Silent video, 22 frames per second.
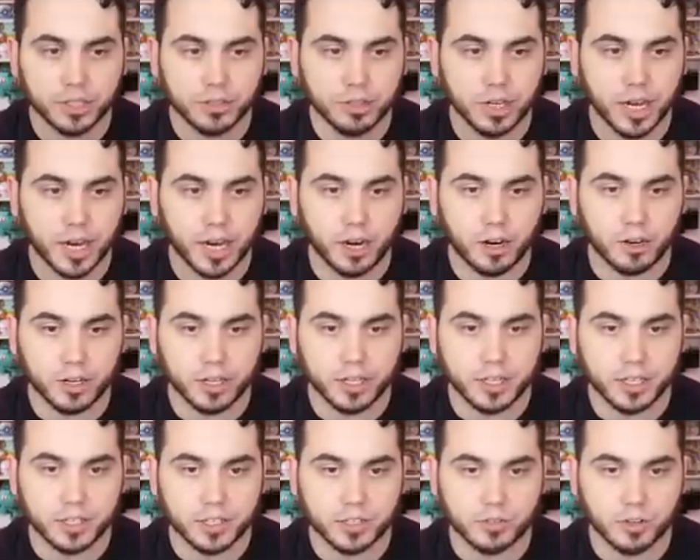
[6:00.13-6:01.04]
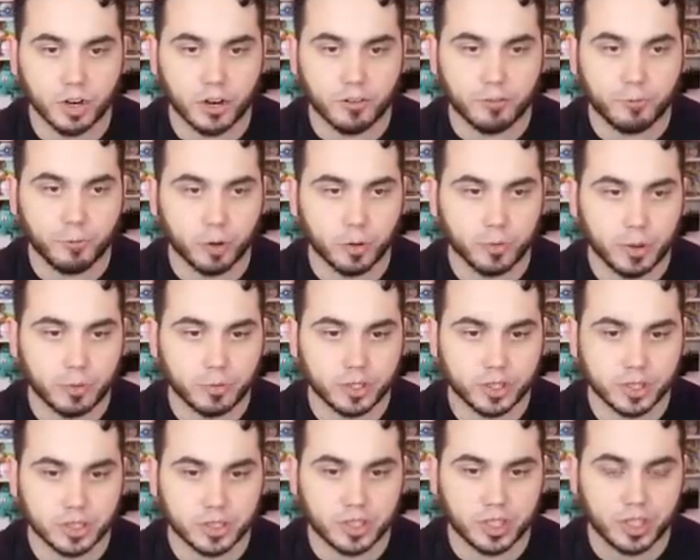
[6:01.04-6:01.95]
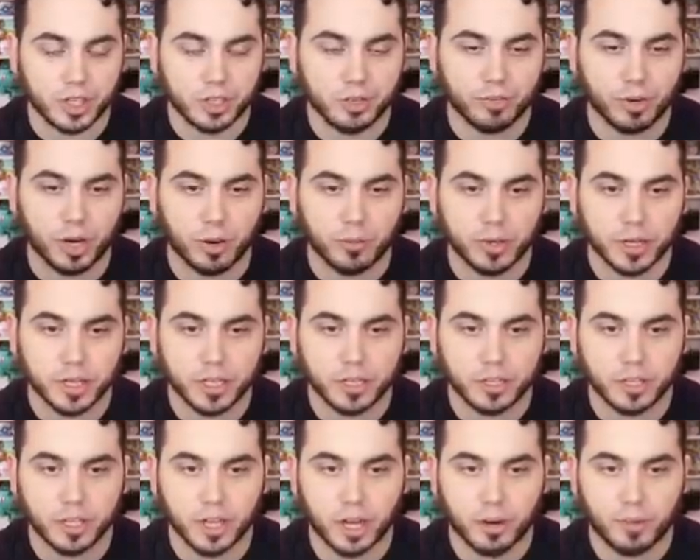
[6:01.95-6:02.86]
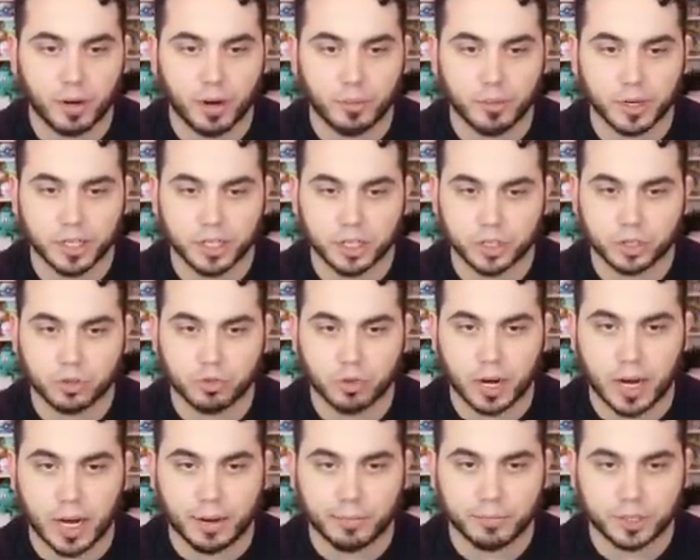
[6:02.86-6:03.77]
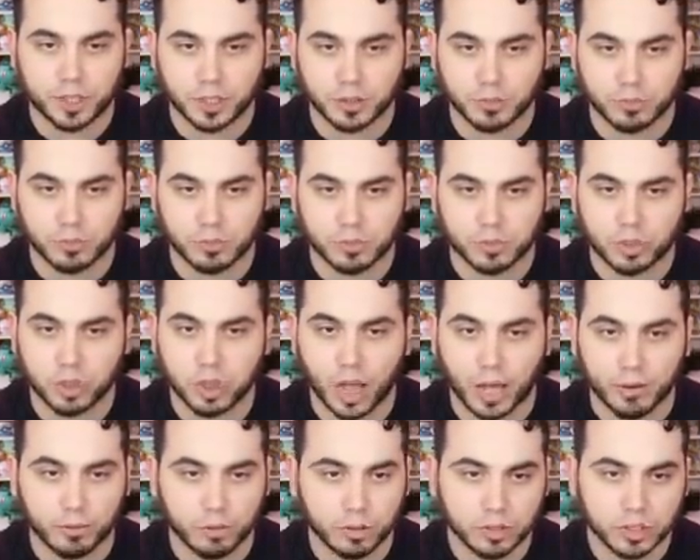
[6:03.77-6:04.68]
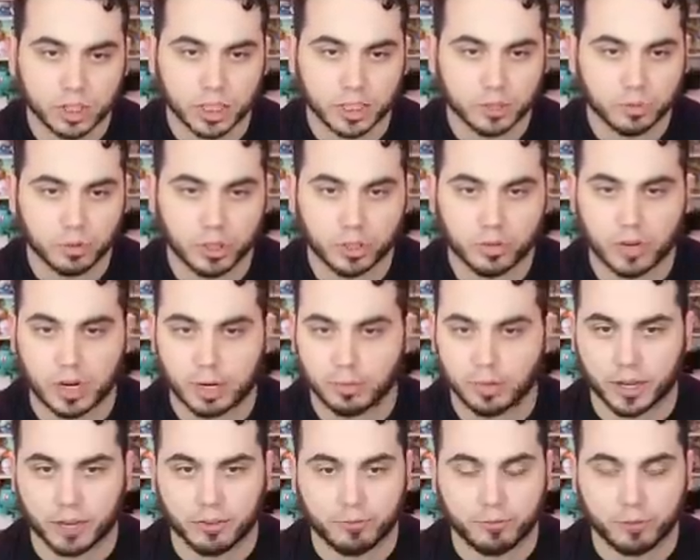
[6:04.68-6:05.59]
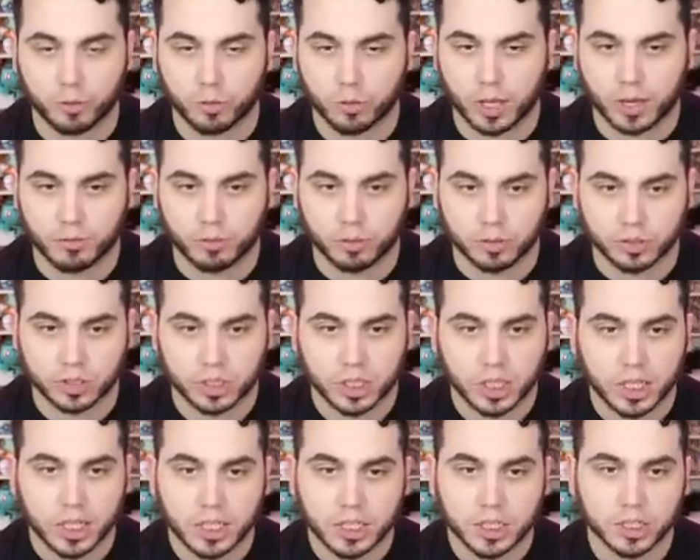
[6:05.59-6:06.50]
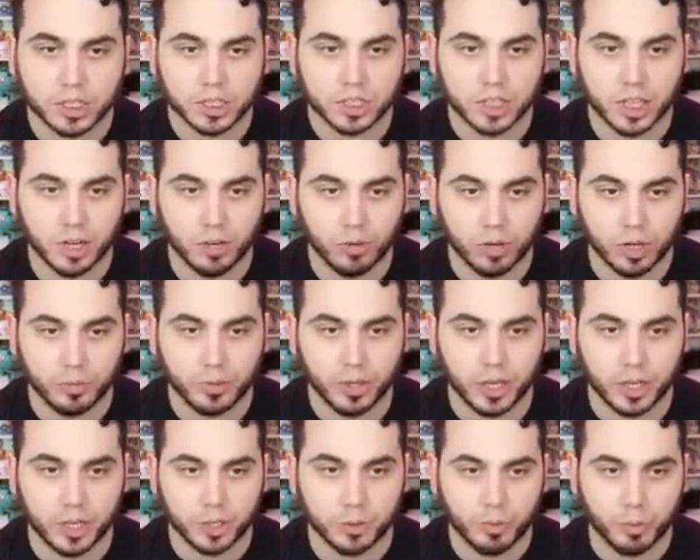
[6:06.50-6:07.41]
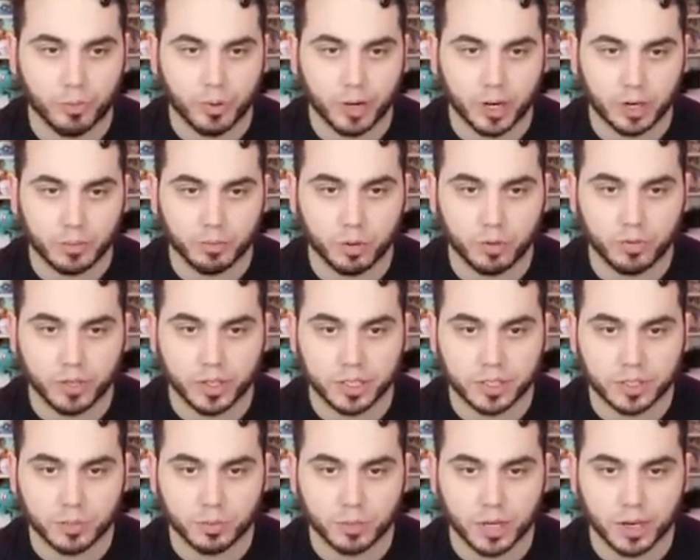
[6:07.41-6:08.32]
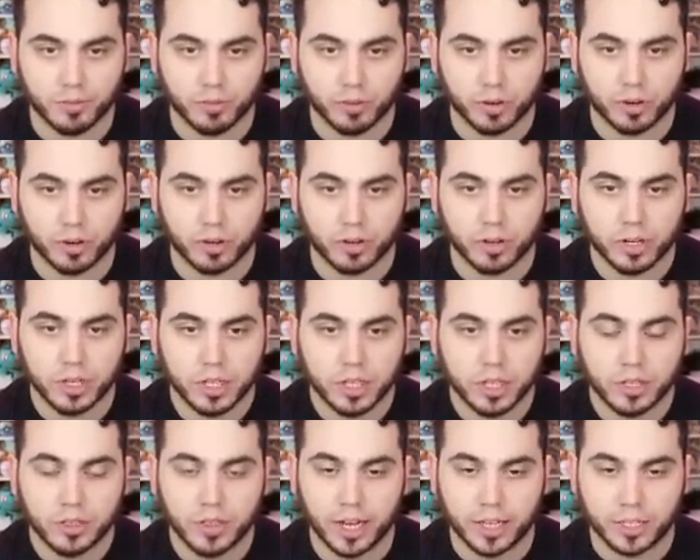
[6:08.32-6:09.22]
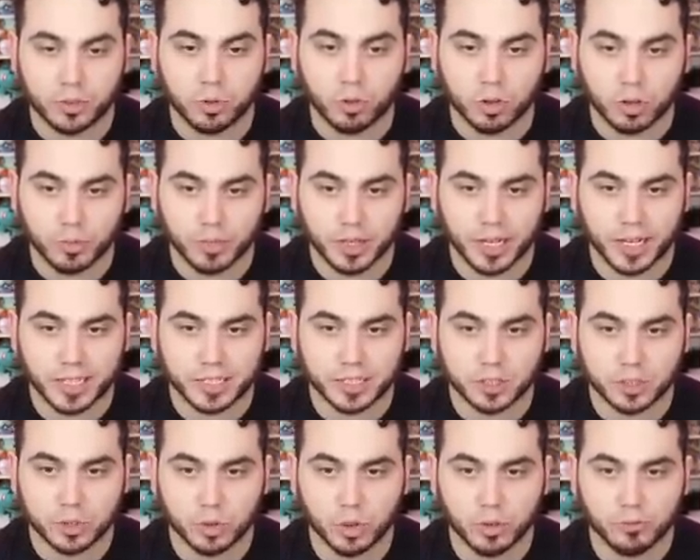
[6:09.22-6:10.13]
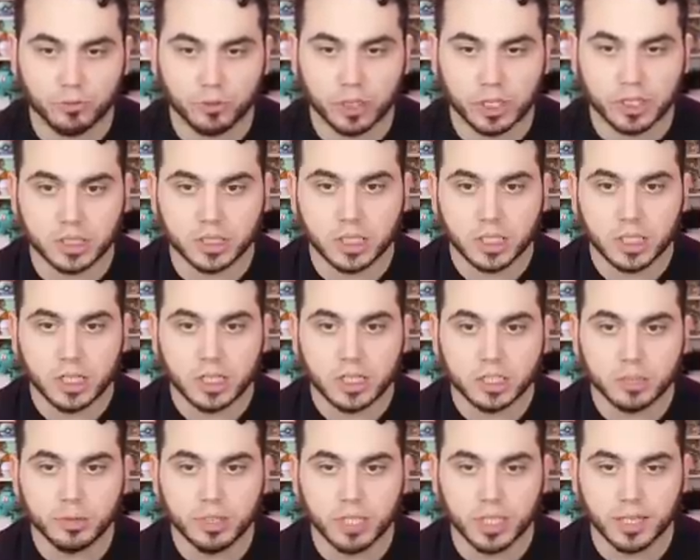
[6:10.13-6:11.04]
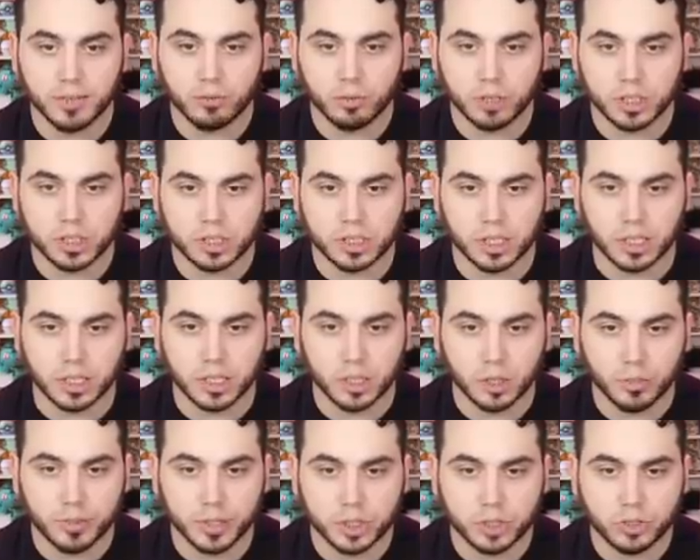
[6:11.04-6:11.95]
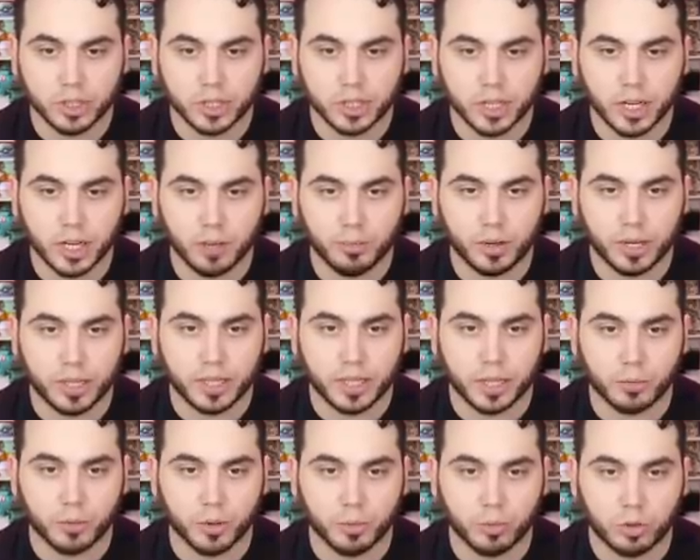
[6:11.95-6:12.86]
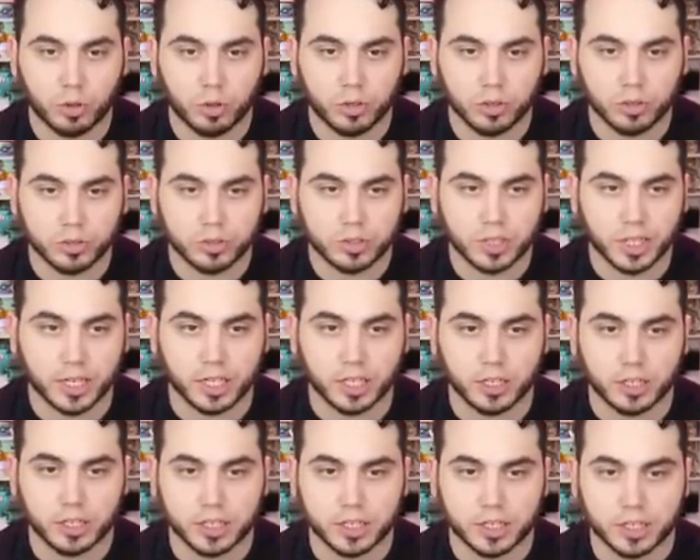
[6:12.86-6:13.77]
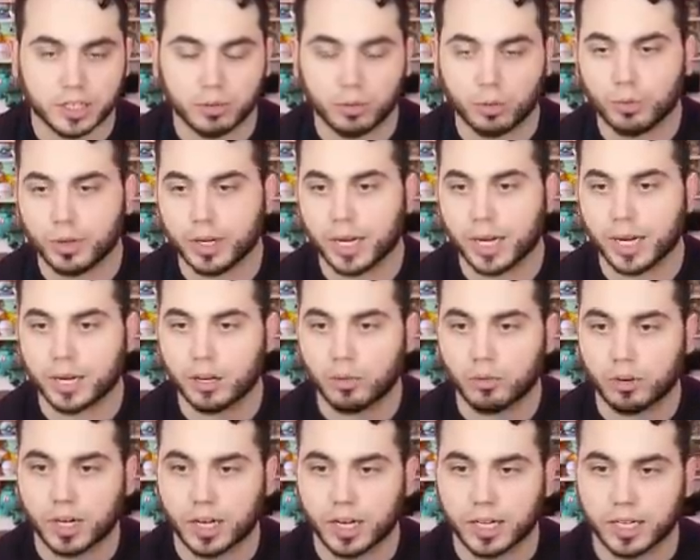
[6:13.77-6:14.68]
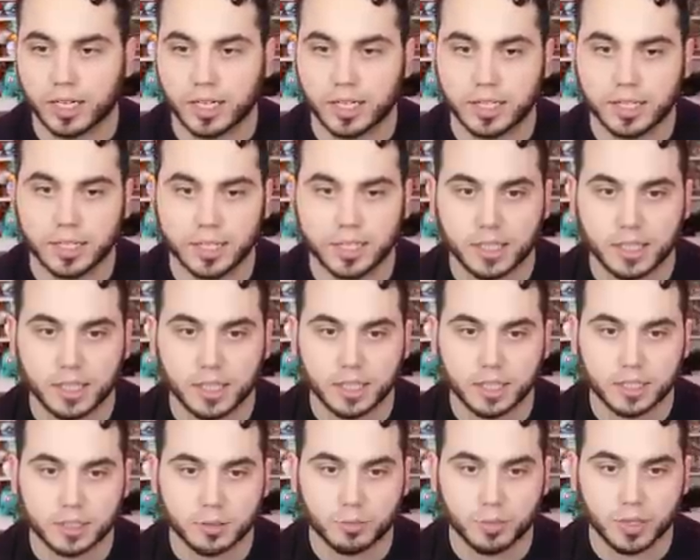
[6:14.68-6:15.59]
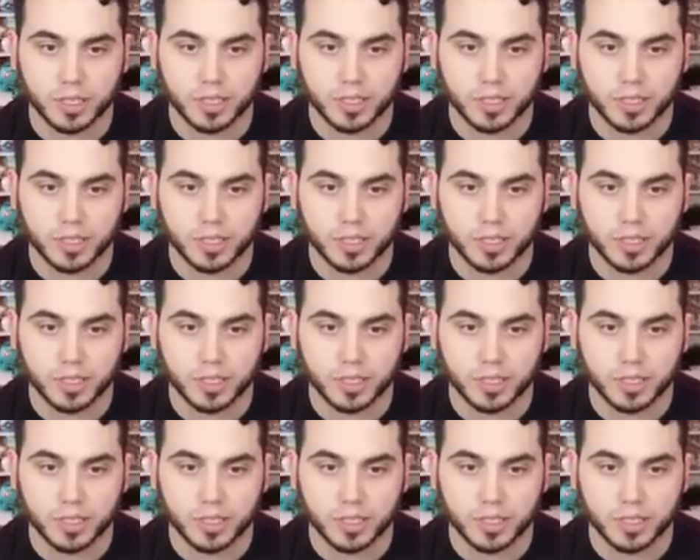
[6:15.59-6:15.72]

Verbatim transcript: do now is I've got four members of the team. I'm going to heal up. I'm going to just grab some levels. I just want to grab like a few levels just because I don't want to be underprepared moving into whatever that tournament has in store for us. So let me get everyone just a little bit trained up, and then we will take a look and see what we got going on in the uh, the big